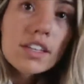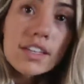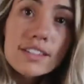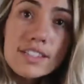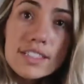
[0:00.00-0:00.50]

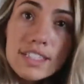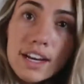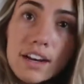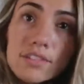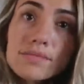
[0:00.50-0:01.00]
gonna sit
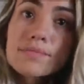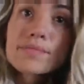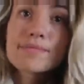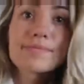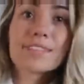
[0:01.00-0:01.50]
down
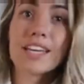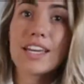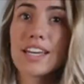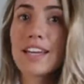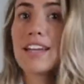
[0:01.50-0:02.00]

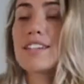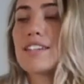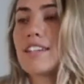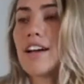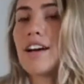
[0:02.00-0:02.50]

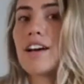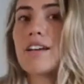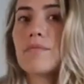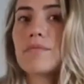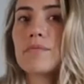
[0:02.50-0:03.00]
and
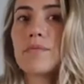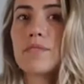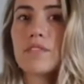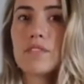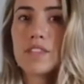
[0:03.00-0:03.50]
um,
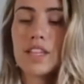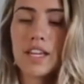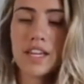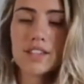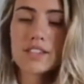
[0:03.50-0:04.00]

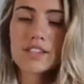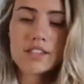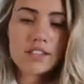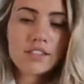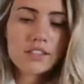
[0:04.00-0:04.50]

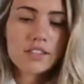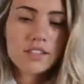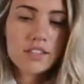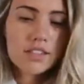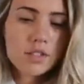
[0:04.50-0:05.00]
answer
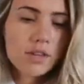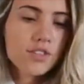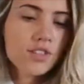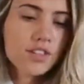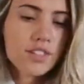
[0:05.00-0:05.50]
this
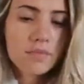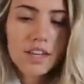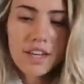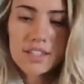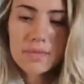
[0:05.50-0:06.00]
question that
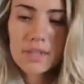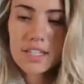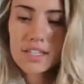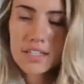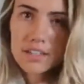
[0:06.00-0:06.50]
somebody asked me
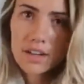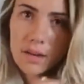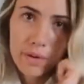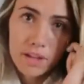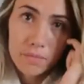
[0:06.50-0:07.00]
in a
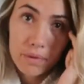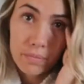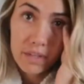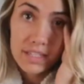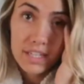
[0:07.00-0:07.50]
TikTok about my
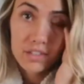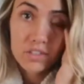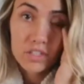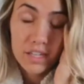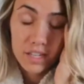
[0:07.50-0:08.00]
bedside
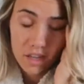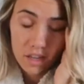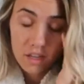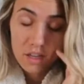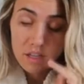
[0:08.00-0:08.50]
nursing
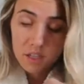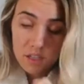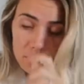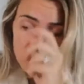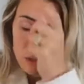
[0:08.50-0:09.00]

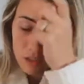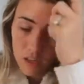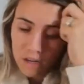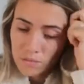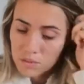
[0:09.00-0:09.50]

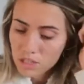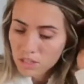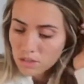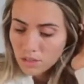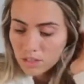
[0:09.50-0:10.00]
career. I'm just
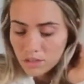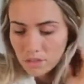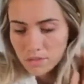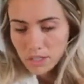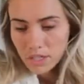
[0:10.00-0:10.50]
gonna do like a
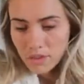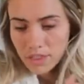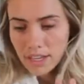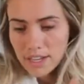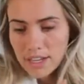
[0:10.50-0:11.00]
little video
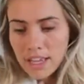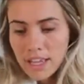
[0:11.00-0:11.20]
on that.